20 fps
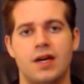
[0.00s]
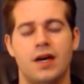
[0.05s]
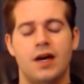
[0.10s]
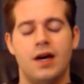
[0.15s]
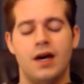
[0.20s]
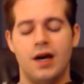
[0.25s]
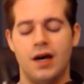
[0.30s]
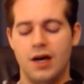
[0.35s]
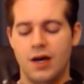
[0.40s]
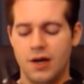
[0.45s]

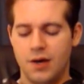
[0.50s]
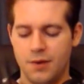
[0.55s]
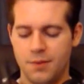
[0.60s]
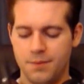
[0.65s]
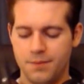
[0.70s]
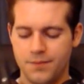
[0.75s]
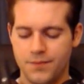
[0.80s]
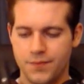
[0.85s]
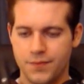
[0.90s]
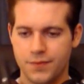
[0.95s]

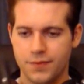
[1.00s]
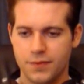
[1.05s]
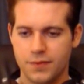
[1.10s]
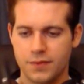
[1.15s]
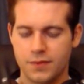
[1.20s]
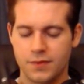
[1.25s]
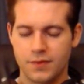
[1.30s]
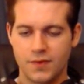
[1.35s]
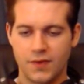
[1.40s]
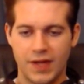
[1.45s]

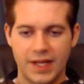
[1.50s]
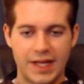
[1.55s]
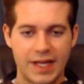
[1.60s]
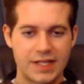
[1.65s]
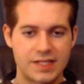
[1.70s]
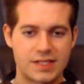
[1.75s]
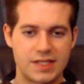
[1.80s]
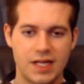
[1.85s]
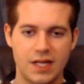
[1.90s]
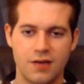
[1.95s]
like I
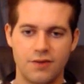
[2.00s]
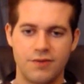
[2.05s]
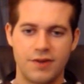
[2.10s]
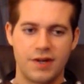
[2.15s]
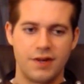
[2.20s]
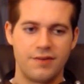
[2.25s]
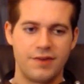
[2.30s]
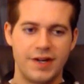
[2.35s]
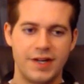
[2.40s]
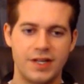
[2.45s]
said, are
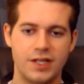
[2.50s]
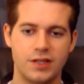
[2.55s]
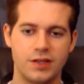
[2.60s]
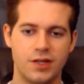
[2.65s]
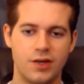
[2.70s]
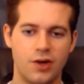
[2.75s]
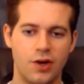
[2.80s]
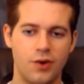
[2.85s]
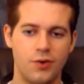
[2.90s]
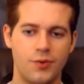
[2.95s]
very, very good in
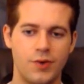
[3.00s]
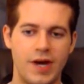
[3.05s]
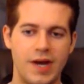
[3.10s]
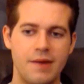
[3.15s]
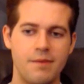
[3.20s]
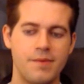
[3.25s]
their own right,